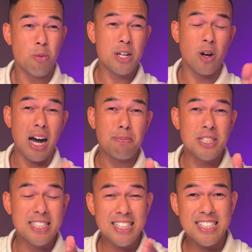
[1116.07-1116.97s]
We got up
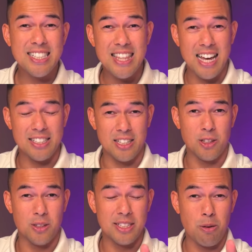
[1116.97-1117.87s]
to sixty thousand
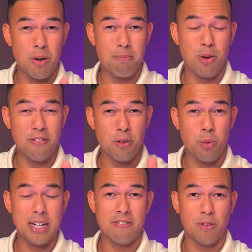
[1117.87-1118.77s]
dollars at one point for
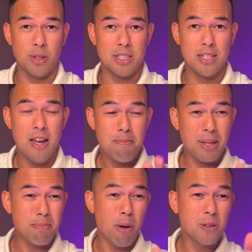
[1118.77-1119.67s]
one invoice,
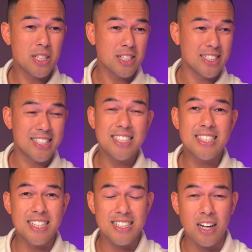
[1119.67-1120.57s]
but most
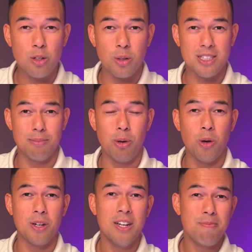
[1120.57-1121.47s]
consistent across the
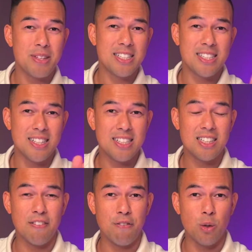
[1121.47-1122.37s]
board is thirty
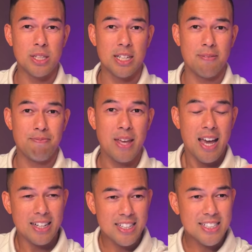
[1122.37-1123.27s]
to forty.
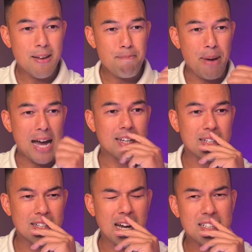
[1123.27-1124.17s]
And you sit back
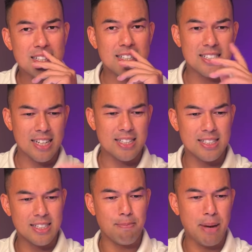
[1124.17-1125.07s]
and you actually just get to
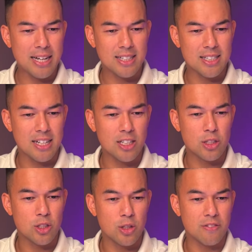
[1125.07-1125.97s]
sit back inside of your
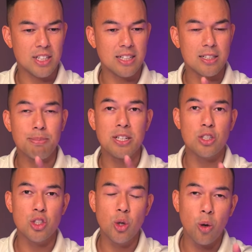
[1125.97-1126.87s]
zone of genius
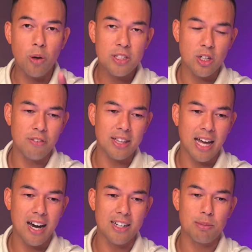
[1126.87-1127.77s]
because you're solving the
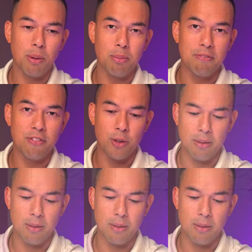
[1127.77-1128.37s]
hardest problem for